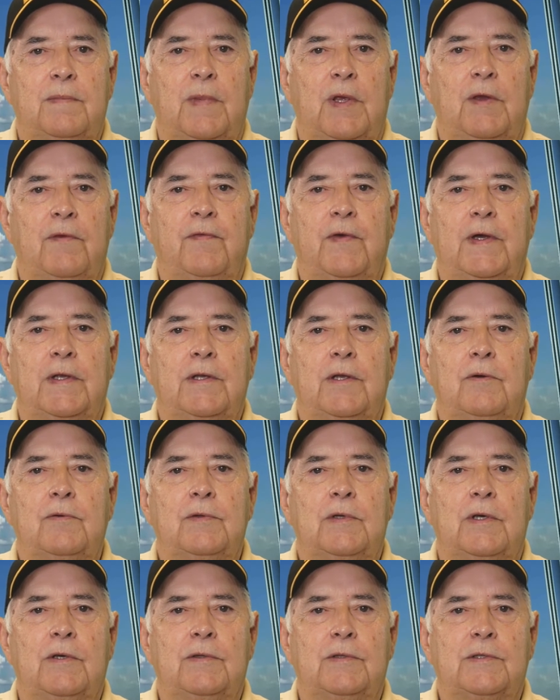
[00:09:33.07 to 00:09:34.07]
If I don't
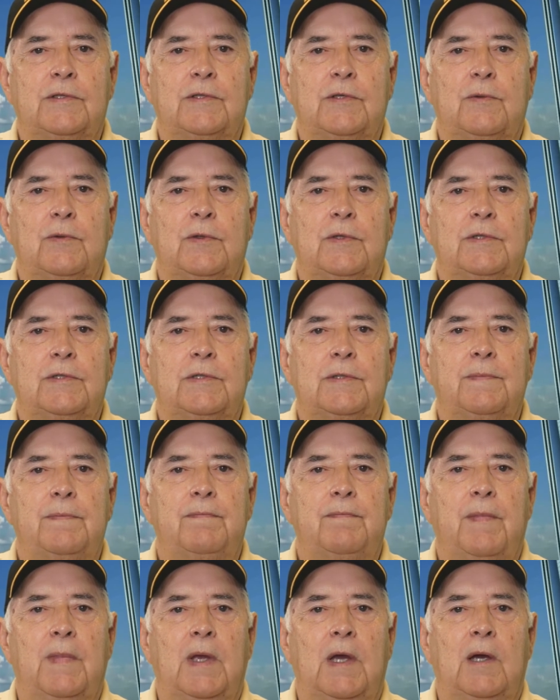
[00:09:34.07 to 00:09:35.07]
know the source,
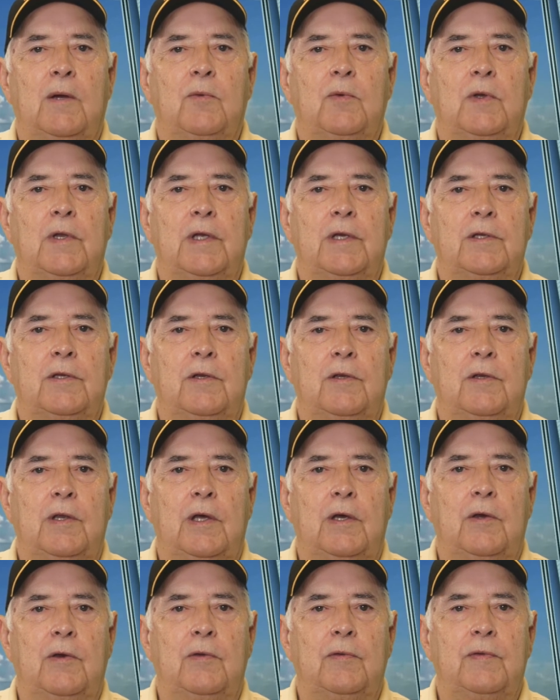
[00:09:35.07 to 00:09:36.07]
I will let you
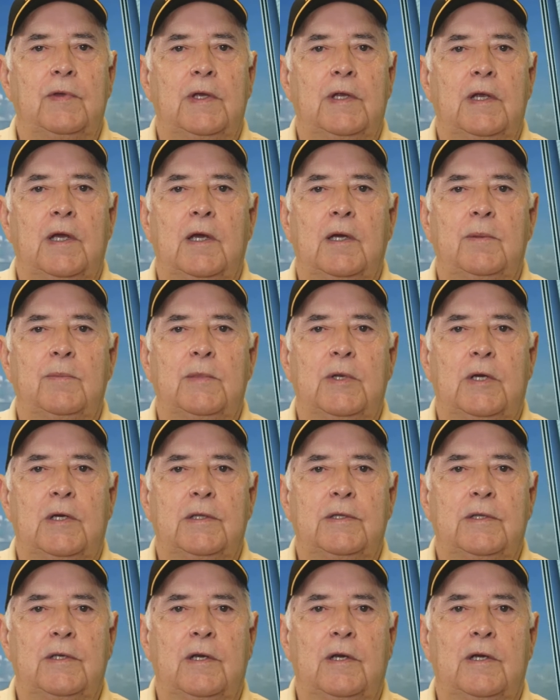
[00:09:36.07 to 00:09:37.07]
know that I'm
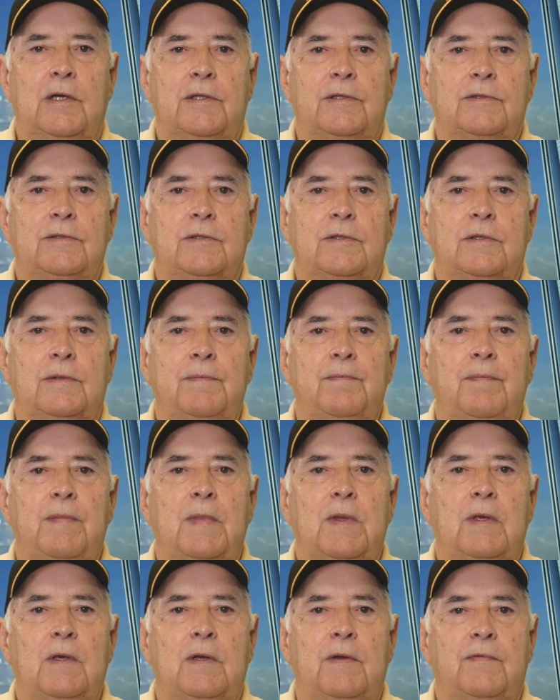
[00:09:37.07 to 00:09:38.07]
not the author
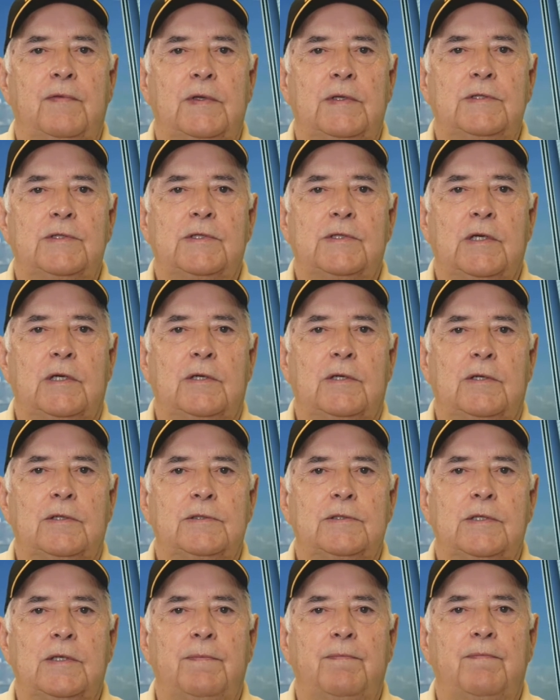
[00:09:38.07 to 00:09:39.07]
of these
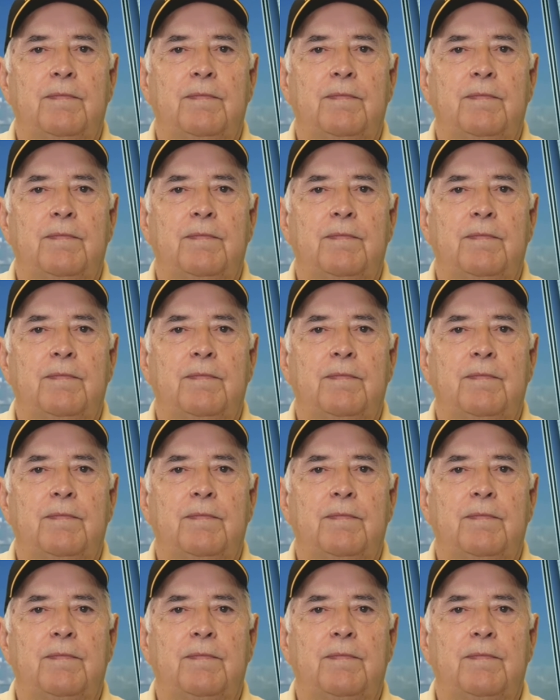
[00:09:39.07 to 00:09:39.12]
thoughts.